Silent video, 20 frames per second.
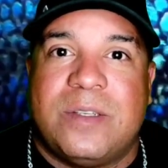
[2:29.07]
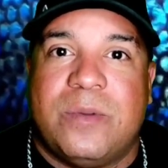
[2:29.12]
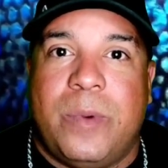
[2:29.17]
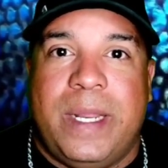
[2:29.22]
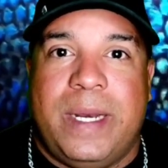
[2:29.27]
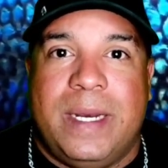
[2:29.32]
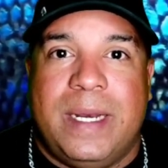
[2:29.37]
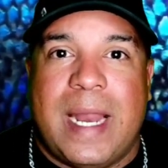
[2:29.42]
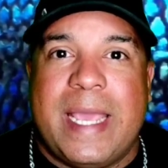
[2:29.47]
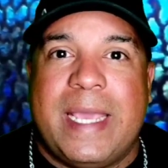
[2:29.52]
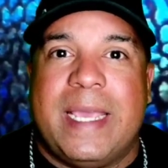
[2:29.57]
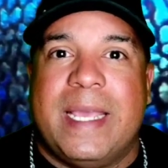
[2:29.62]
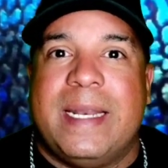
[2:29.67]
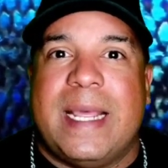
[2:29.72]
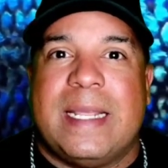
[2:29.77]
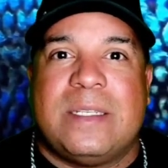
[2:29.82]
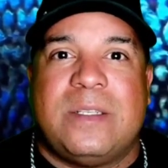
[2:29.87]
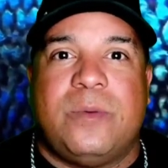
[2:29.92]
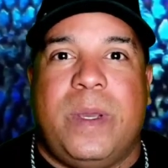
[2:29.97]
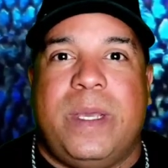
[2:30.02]
That's the way they like
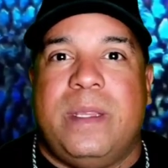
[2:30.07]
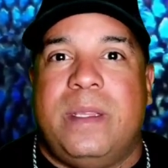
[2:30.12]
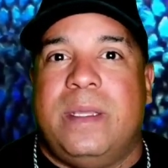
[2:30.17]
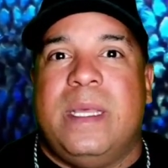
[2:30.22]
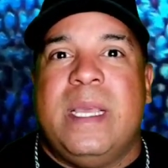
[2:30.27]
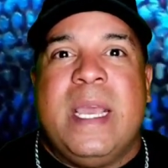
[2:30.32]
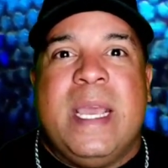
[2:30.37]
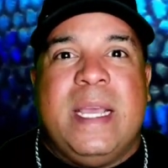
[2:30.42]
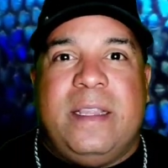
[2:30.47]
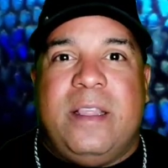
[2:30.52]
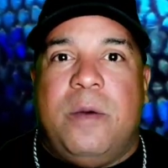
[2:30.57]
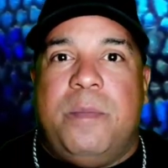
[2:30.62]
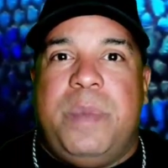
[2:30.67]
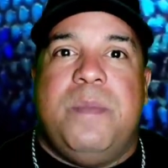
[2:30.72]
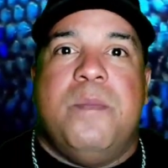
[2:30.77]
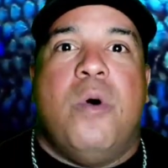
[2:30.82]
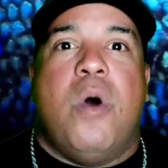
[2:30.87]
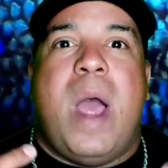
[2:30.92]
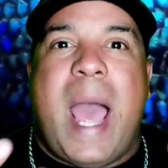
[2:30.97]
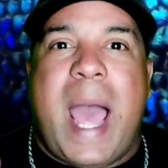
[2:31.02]
it. That's the way that they'll
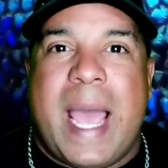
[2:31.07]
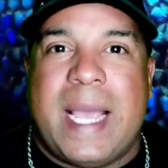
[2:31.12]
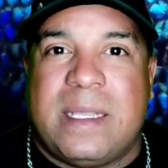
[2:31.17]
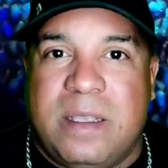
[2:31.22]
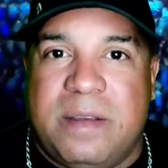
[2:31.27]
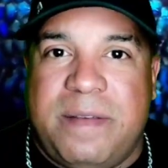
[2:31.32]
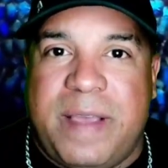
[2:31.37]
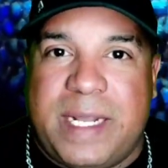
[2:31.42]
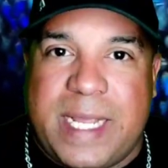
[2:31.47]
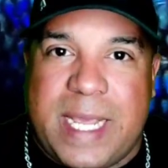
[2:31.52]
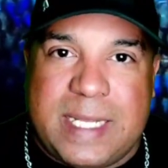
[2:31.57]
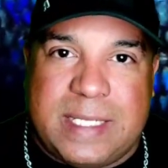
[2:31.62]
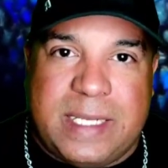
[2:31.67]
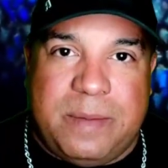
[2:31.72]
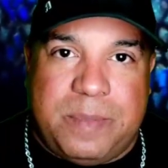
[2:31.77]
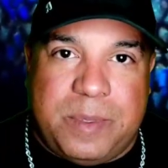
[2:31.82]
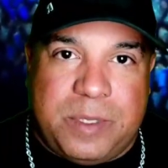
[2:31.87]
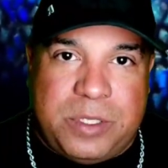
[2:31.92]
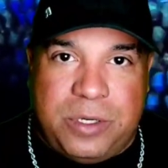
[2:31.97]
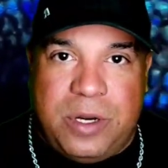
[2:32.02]
be more active at that
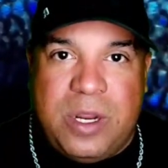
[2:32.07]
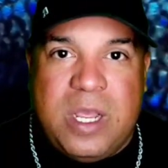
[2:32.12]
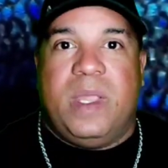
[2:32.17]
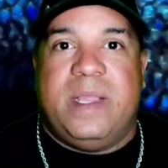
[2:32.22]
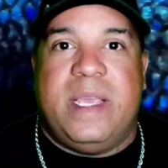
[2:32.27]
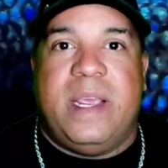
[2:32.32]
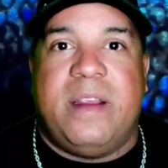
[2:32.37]
temperature.